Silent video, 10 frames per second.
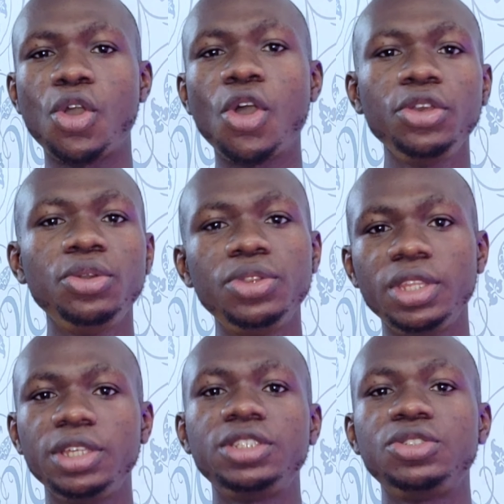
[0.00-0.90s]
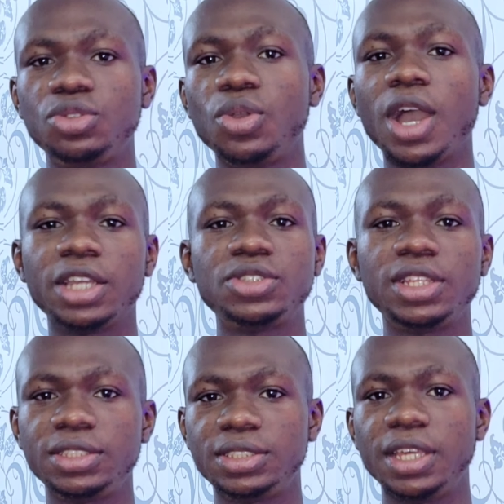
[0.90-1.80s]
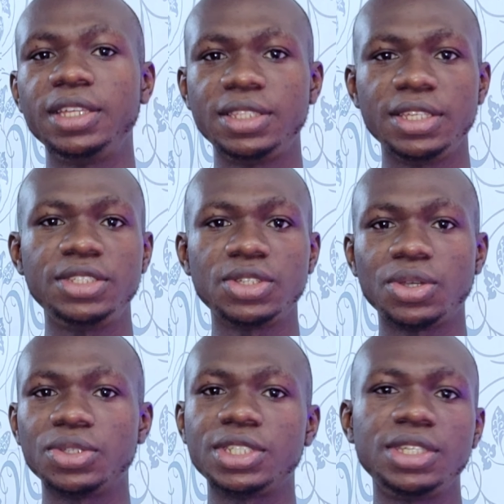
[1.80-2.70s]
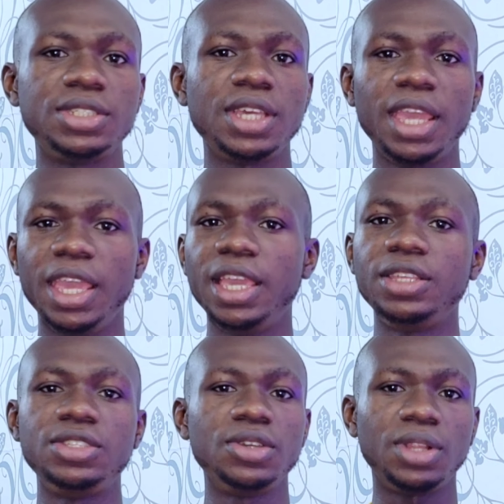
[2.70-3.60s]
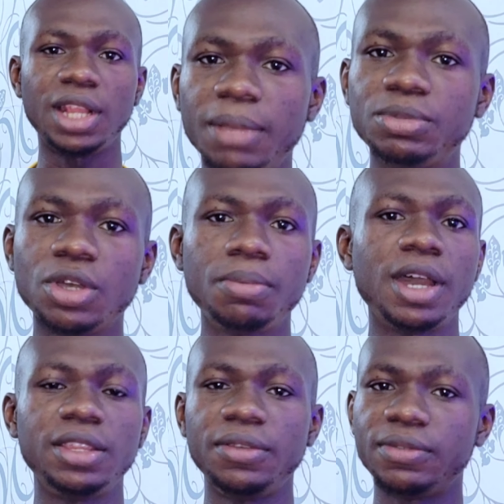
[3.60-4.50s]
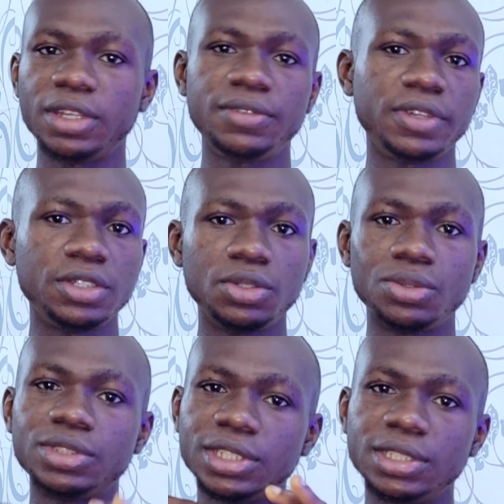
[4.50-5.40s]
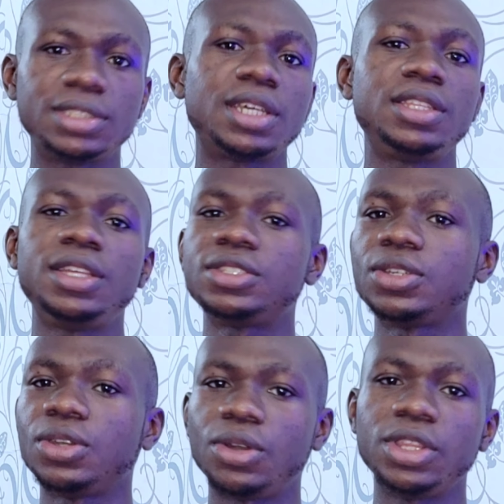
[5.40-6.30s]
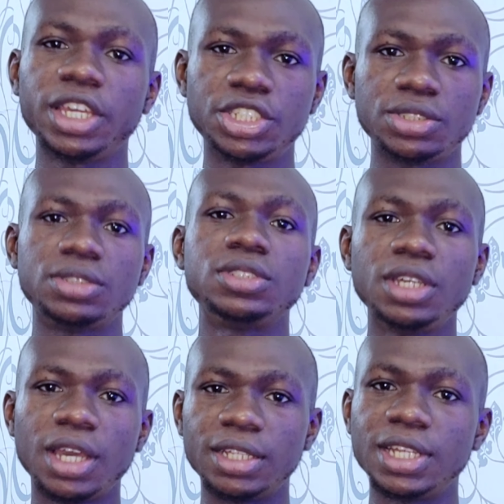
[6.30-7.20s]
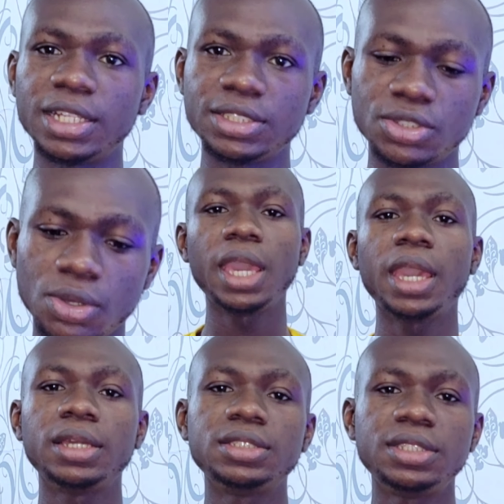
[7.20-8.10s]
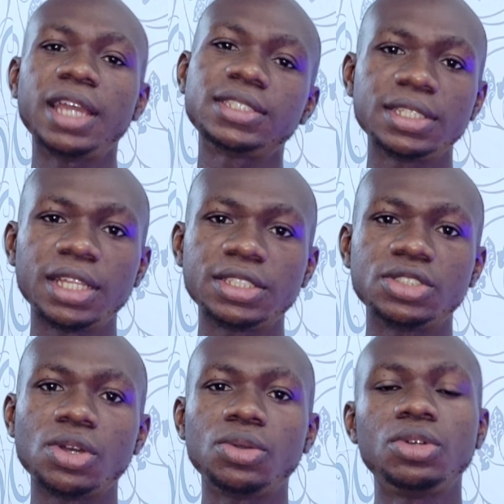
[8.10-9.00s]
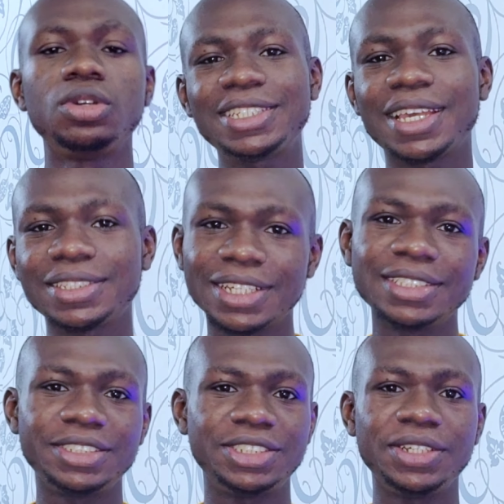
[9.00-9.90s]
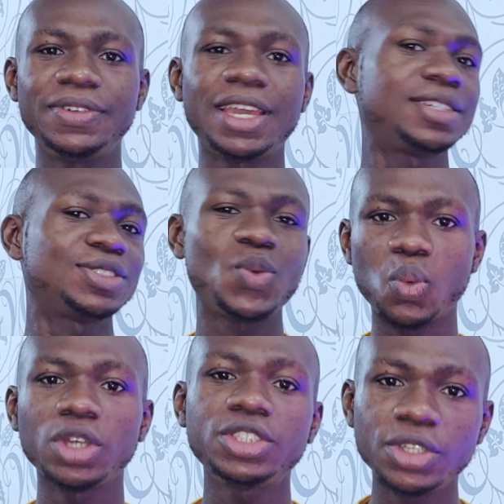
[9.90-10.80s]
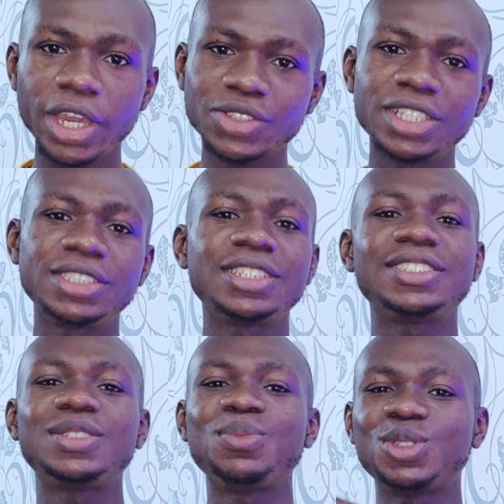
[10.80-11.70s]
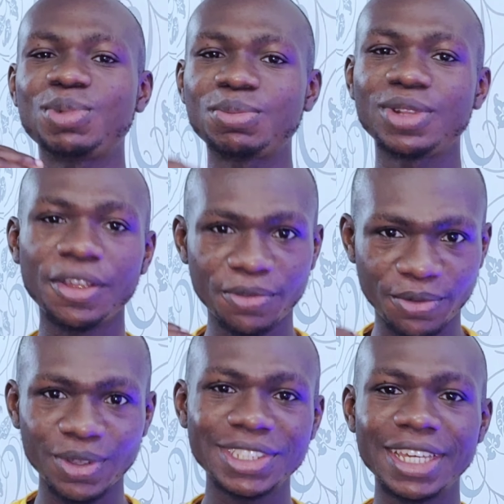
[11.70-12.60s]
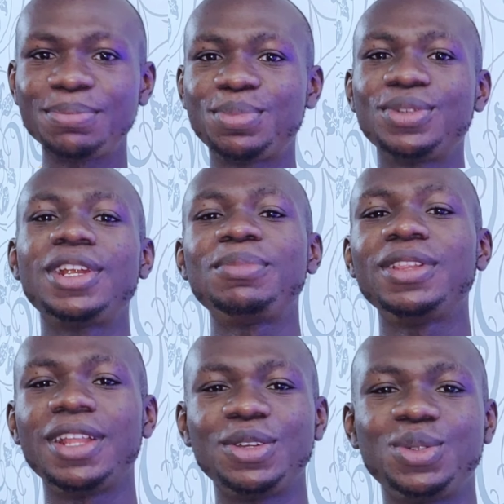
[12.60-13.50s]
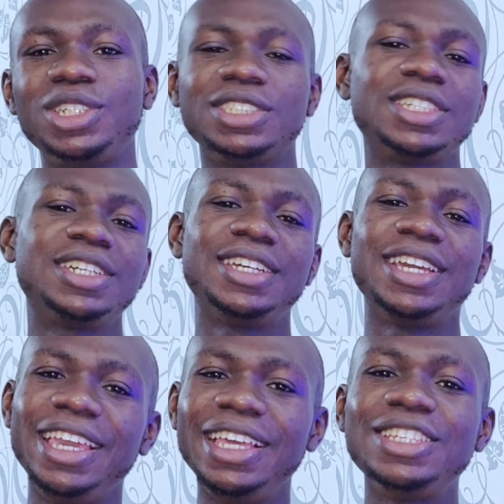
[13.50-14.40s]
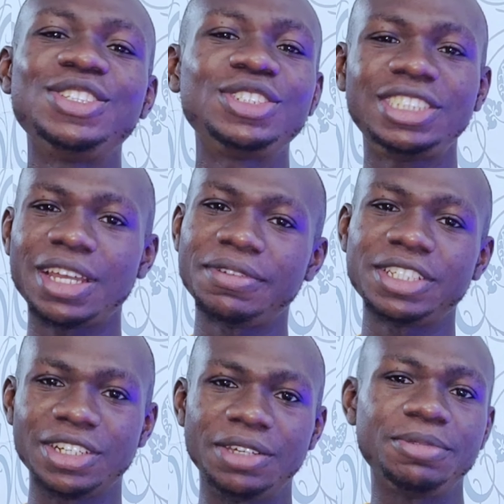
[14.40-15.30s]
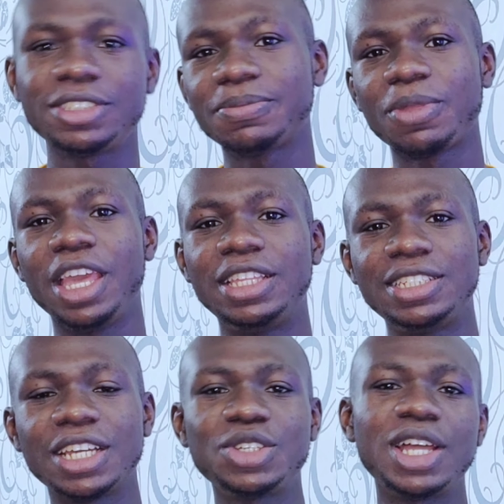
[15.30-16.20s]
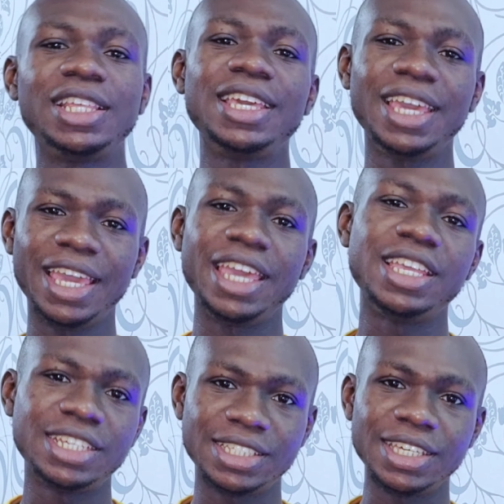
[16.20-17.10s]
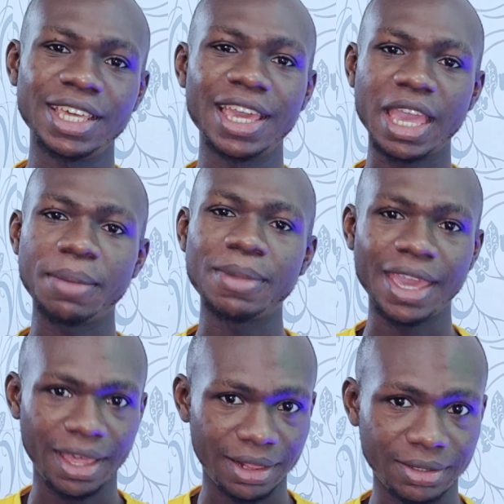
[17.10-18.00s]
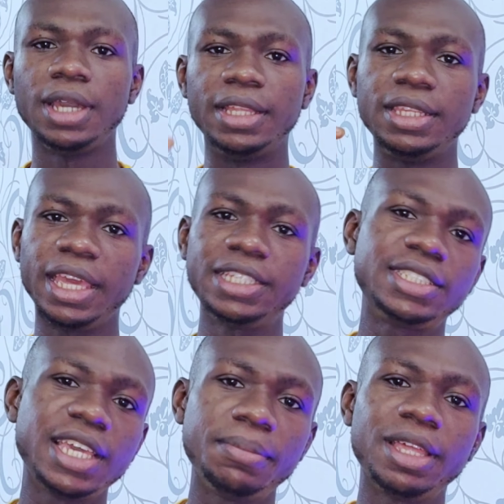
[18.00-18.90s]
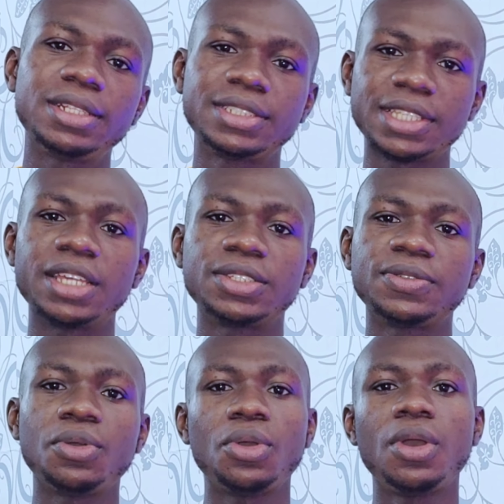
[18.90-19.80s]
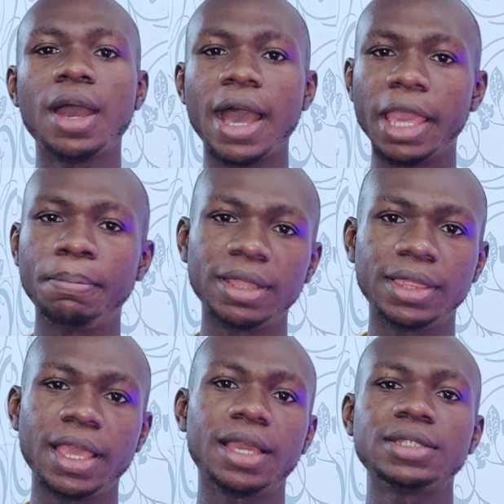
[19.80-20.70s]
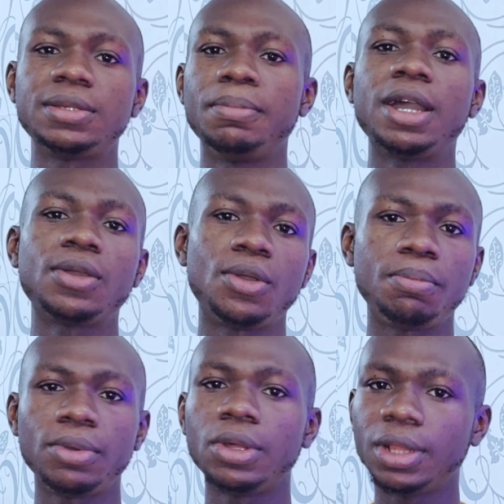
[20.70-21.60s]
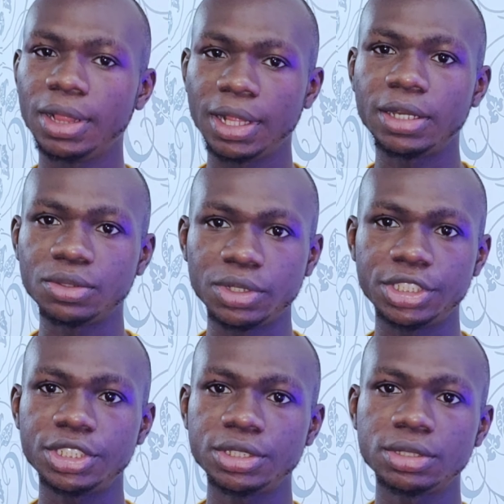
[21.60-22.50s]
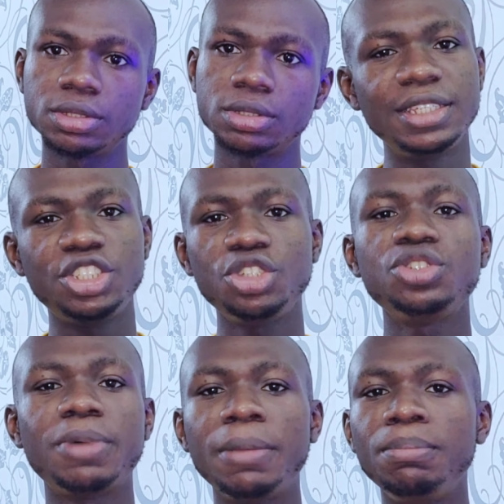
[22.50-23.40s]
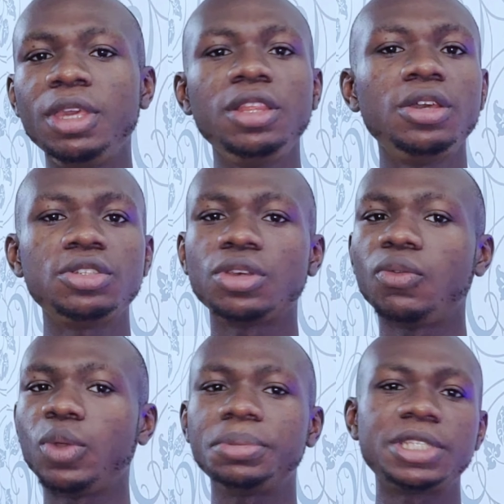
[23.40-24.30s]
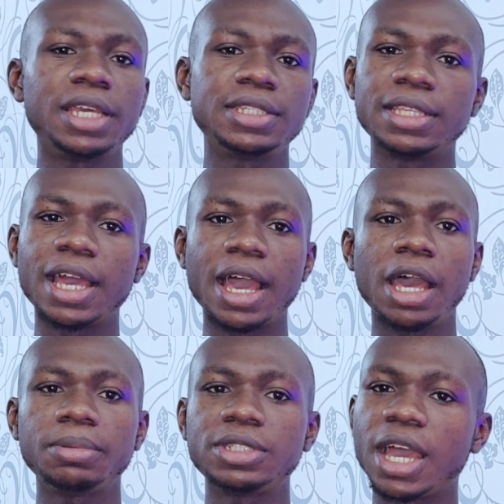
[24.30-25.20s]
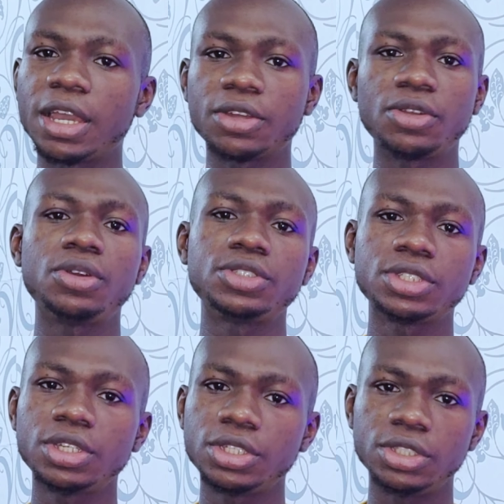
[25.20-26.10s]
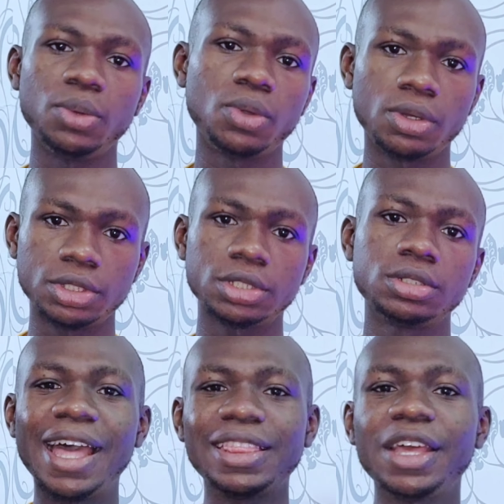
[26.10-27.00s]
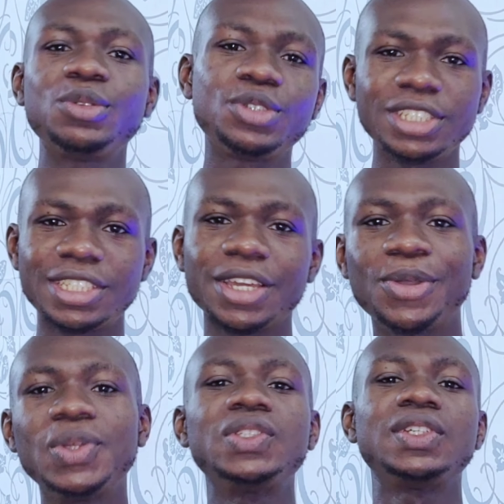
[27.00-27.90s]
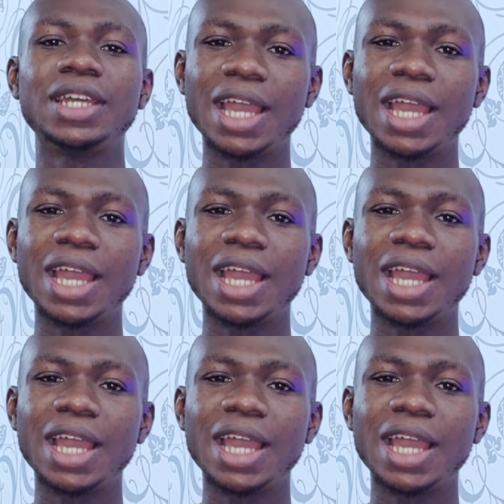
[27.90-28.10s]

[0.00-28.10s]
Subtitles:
All you need to actually take these courses is your laptop and a very good internet connection, and that is all. Yeah, did I say that is all? Let's answer the trivias. What do you actually think is the most popular front-end programming language? It is not JavaScript, it is actually HTML, and HTML stands for Hypertext Markup Language. It is used by millions of websites and apps across the world. And now to the second.